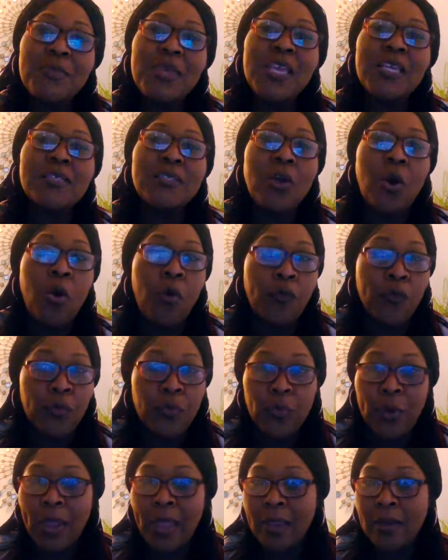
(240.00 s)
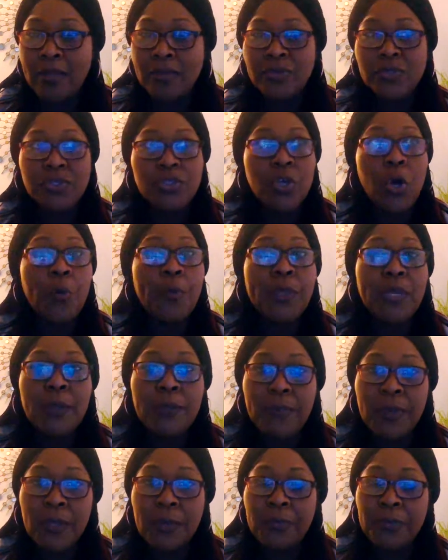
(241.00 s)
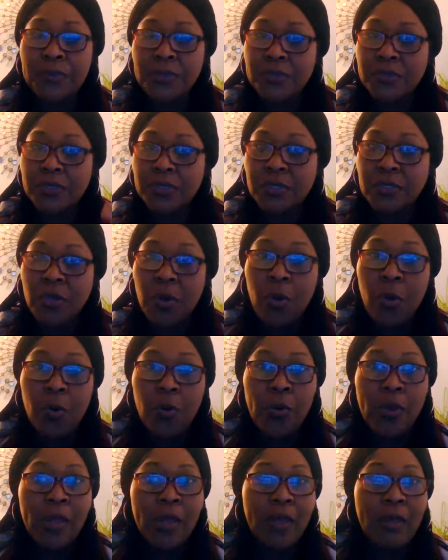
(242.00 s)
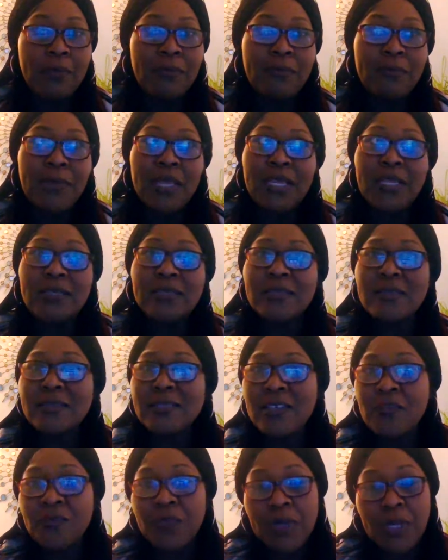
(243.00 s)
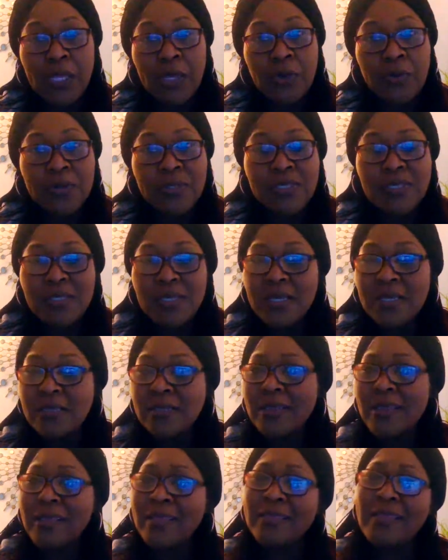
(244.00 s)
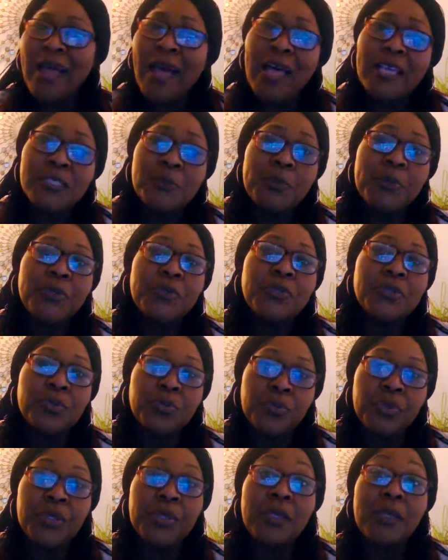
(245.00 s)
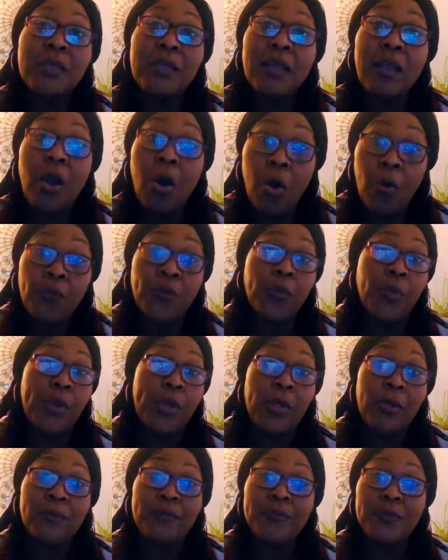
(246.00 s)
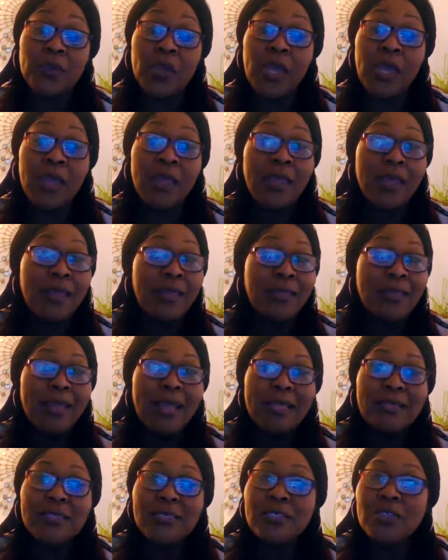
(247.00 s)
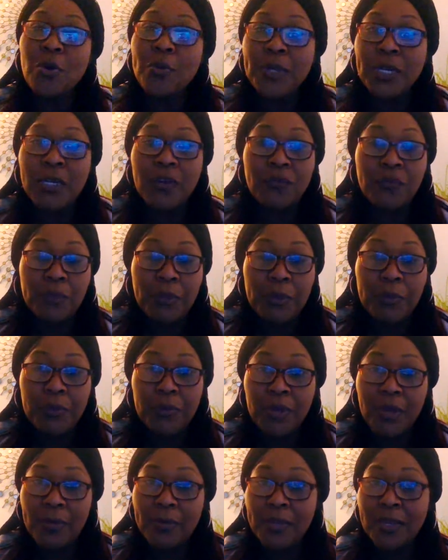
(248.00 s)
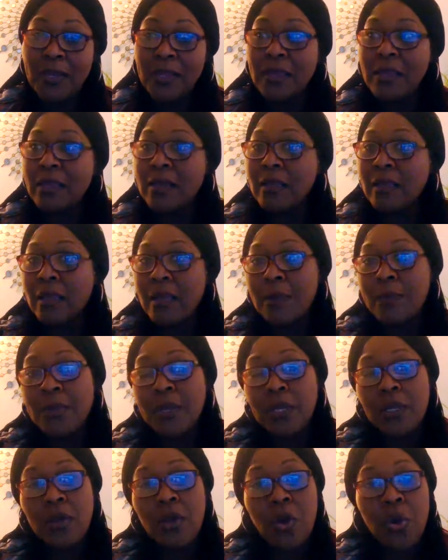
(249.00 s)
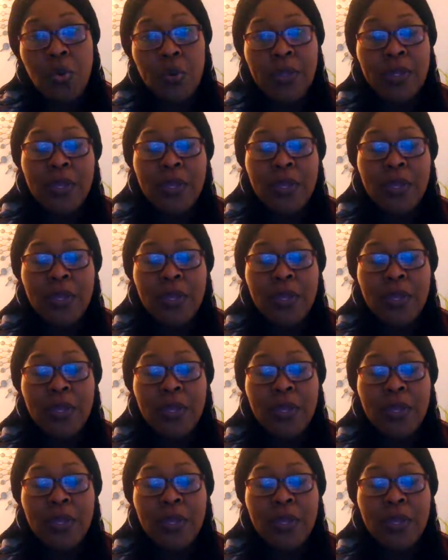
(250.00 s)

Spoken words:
is overran. There's so many people, there's so many different illnesses, and the hospitals are really overwhelmed. Okay, they got so many different people coming in and going,